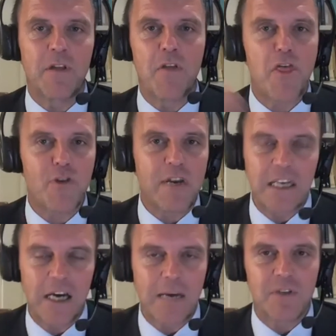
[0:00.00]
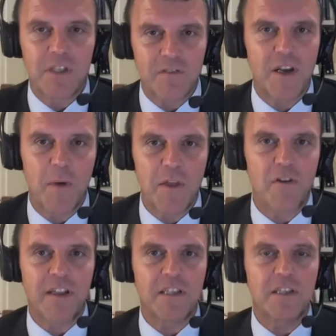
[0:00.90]
The 3 times the severe weather
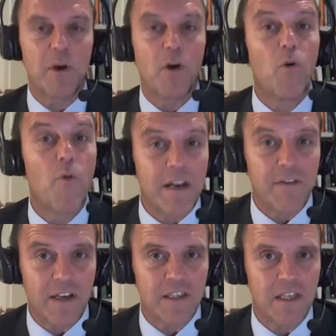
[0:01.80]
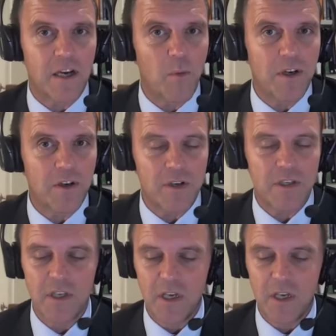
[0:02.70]
events that we're already facing at 1 degree